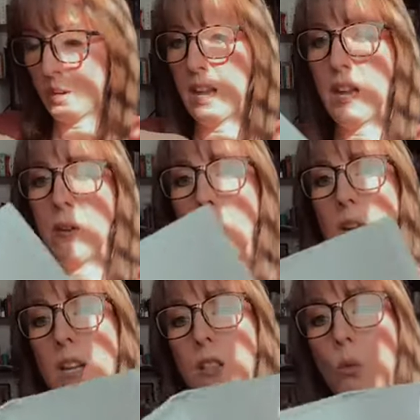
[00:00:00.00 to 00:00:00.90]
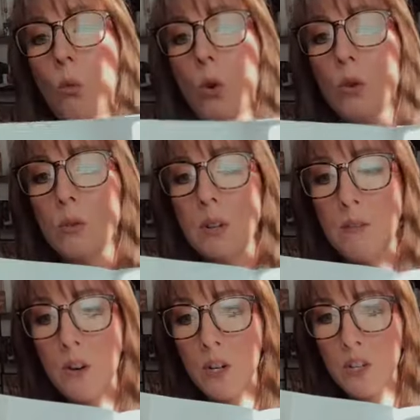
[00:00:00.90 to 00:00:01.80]
Okay, we got the world
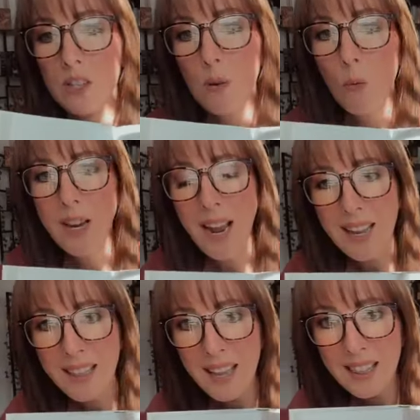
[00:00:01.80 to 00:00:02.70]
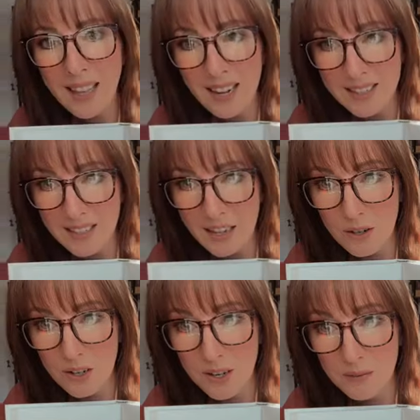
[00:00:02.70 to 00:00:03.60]
reversed. We had that last
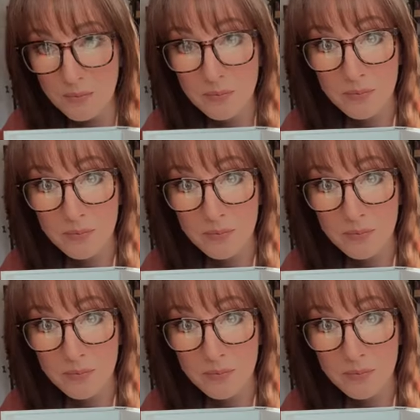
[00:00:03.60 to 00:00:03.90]
Saturday.